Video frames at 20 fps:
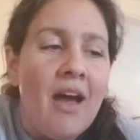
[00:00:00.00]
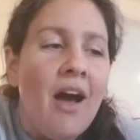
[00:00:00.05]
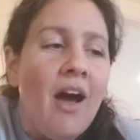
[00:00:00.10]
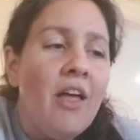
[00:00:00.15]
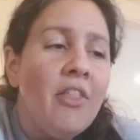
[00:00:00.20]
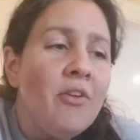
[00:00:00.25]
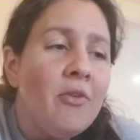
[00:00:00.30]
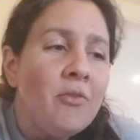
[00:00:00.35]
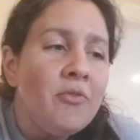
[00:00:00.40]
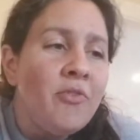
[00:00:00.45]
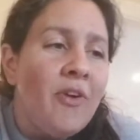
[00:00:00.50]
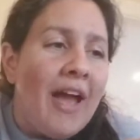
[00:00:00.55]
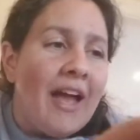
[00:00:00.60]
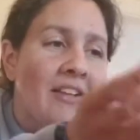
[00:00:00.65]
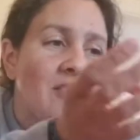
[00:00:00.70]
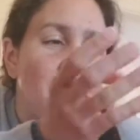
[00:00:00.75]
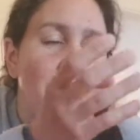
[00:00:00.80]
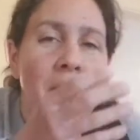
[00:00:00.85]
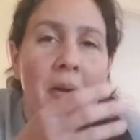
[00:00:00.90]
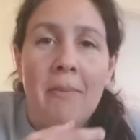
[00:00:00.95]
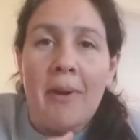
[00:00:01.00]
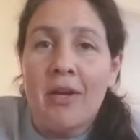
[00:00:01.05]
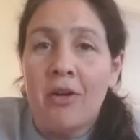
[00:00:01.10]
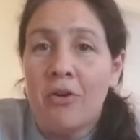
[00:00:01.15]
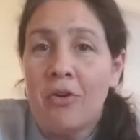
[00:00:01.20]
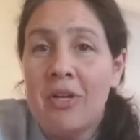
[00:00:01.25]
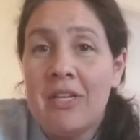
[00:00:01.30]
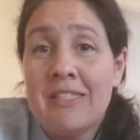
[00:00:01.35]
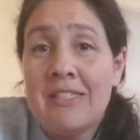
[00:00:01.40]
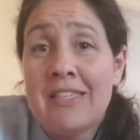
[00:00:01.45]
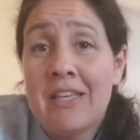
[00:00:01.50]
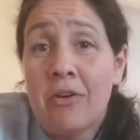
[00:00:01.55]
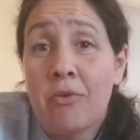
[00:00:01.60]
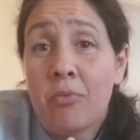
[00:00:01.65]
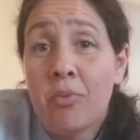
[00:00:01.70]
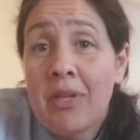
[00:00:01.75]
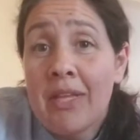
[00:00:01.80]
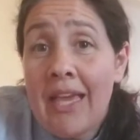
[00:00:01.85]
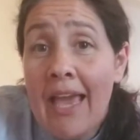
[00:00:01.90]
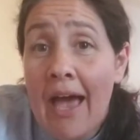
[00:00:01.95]
Other facts about microgreens that are
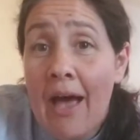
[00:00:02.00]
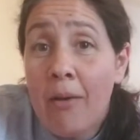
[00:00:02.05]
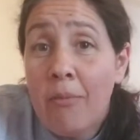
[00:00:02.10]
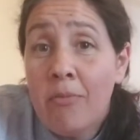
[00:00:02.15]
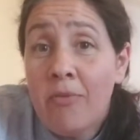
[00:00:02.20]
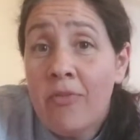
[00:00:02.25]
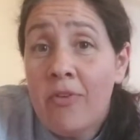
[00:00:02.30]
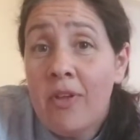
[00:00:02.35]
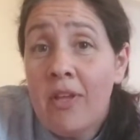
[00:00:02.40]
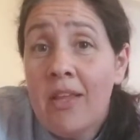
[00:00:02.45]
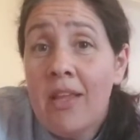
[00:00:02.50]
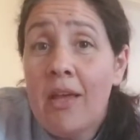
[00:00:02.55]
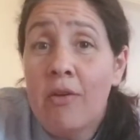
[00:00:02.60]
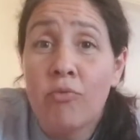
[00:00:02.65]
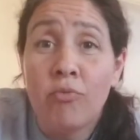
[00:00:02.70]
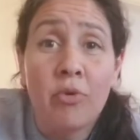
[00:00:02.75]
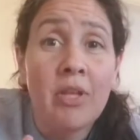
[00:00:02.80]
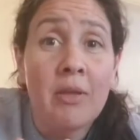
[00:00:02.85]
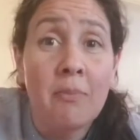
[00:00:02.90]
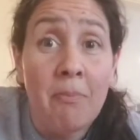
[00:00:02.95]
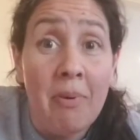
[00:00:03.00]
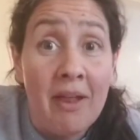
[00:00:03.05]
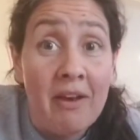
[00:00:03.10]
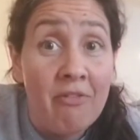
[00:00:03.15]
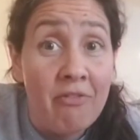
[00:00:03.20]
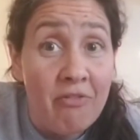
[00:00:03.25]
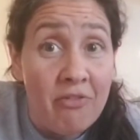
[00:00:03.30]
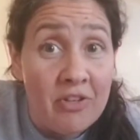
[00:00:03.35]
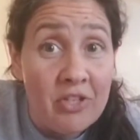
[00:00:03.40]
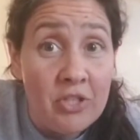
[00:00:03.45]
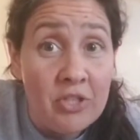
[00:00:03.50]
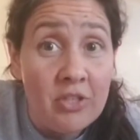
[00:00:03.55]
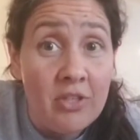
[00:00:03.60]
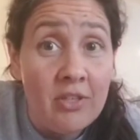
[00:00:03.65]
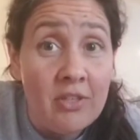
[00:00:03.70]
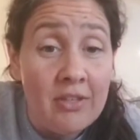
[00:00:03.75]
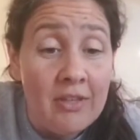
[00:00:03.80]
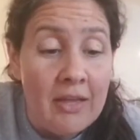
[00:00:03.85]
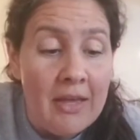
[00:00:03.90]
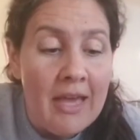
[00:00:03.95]
really helpful and really beneficial